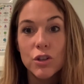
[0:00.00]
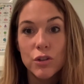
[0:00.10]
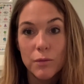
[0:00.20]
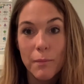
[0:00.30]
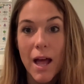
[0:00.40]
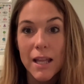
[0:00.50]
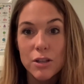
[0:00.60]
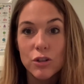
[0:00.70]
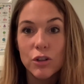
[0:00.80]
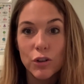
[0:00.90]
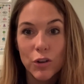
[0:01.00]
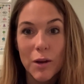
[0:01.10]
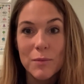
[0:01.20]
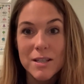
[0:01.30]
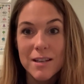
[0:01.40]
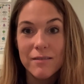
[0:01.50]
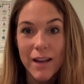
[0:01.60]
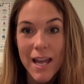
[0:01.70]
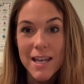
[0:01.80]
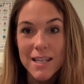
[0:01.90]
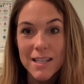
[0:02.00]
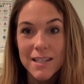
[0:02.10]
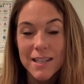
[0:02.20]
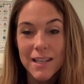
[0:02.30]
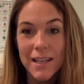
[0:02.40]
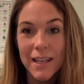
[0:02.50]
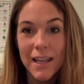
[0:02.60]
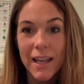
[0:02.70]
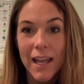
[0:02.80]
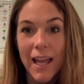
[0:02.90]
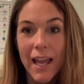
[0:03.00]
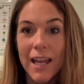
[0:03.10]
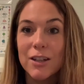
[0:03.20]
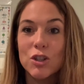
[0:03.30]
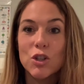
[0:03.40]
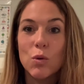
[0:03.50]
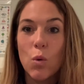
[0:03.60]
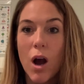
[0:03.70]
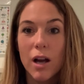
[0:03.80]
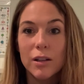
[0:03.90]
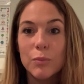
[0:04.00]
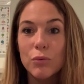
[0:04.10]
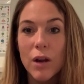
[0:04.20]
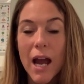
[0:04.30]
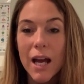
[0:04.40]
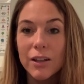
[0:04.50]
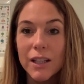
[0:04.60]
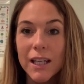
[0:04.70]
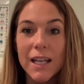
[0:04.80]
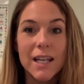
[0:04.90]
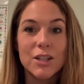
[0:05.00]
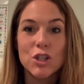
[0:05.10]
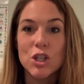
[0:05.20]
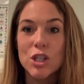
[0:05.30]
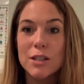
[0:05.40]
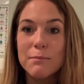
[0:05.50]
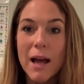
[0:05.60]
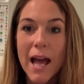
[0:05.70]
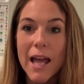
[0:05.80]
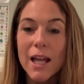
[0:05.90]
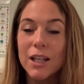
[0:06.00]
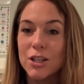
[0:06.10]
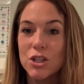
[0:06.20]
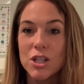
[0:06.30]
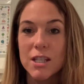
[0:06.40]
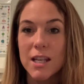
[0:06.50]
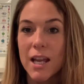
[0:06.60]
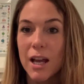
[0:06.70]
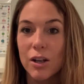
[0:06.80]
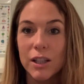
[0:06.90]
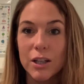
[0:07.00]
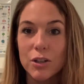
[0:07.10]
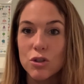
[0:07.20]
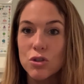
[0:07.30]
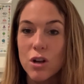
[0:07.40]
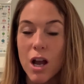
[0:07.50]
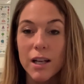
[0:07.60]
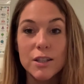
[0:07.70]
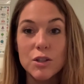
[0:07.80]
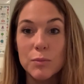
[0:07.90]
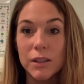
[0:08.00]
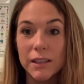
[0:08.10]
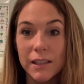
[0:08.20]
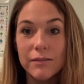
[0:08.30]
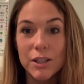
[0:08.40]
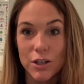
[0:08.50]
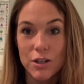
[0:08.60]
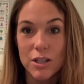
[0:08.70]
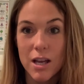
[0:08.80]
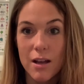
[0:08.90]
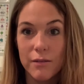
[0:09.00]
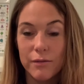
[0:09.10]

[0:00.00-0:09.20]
Molly took her grandma's advice, and she walked proudly, and she smiled, and she sang out clear and strong, and she believed in herself.